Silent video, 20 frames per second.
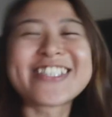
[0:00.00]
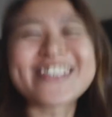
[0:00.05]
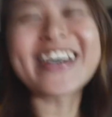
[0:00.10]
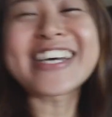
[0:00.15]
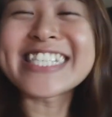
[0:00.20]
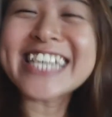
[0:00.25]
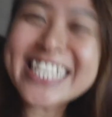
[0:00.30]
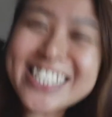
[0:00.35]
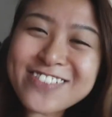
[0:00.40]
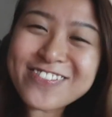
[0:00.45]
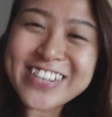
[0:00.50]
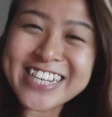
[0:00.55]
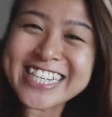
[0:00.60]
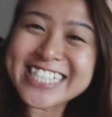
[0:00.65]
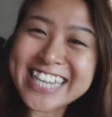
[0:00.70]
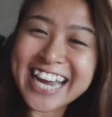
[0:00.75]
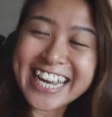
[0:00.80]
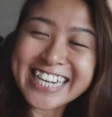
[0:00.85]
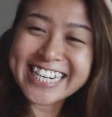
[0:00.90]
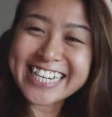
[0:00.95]
I just
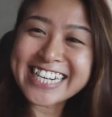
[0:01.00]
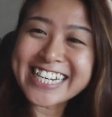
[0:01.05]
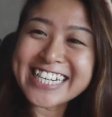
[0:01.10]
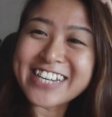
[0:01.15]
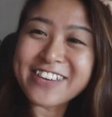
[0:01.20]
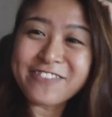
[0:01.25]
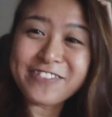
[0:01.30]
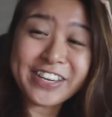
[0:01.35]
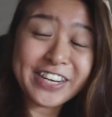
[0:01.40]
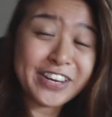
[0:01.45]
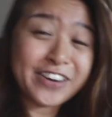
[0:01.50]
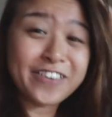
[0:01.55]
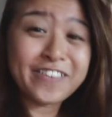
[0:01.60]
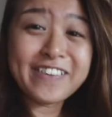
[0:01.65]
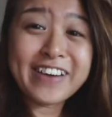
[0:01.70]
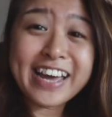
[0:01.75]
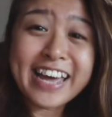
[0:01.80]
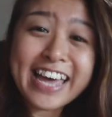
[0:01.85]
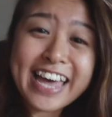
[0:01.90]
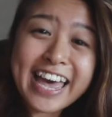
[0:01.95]
finished editing the video,
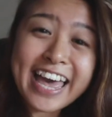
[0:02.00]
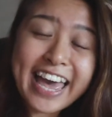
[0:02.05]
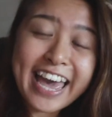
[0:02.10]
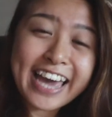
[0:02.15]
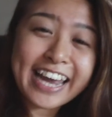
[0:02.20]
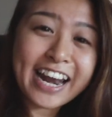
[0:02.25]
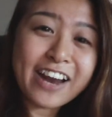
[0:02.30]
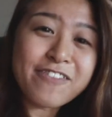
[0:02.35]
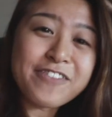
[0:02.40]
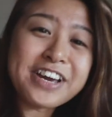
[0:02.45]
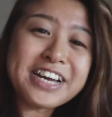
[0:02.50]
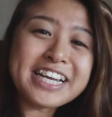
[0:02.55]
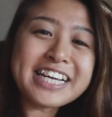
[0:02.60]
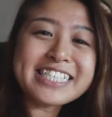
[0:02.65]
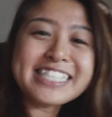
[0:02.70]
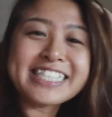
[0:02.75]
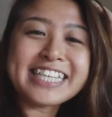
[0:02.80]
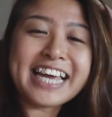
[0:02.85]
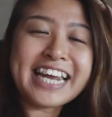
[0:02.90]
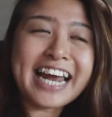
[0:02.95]
and I
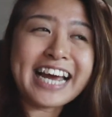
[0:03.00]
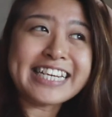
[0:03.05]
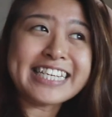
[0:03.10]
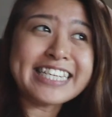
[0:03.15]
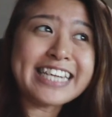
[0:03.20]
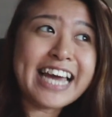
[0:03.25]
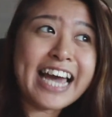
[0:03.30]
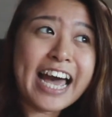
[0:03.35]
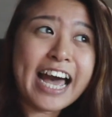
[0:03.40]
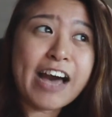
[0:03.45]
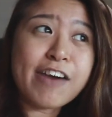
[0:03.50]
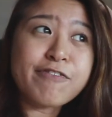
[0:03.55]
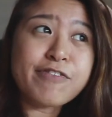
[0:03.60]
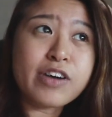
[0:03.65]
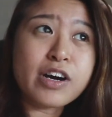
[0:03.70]
realized that I didn't have